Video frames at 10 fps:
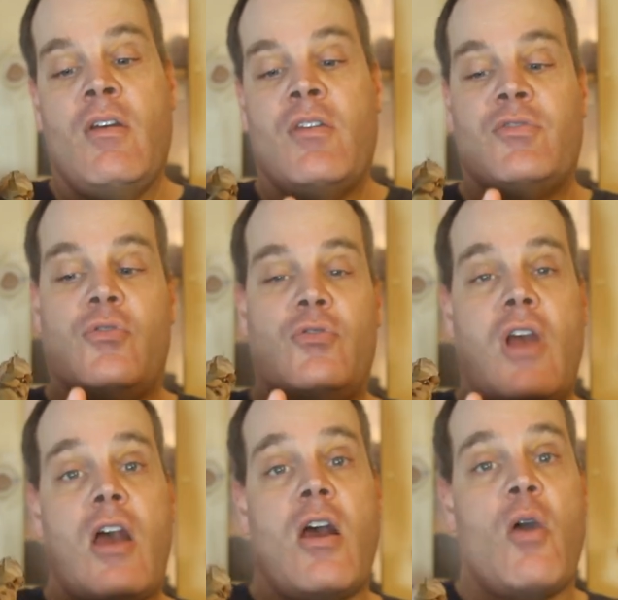So they're
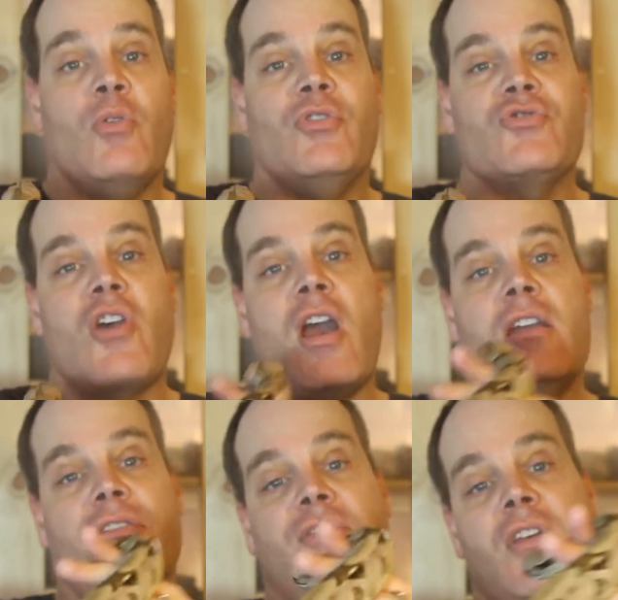not always
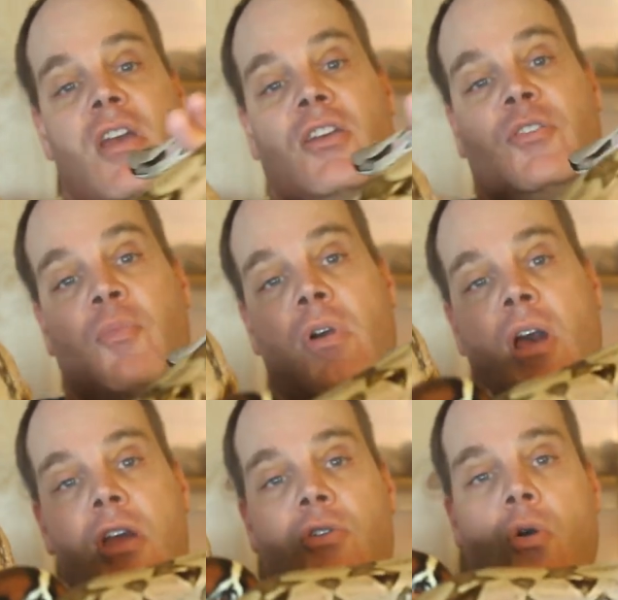giant snakes, but
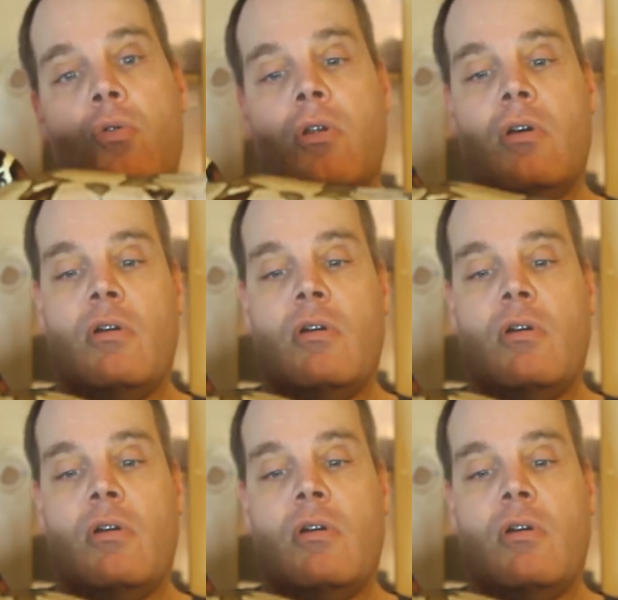I don't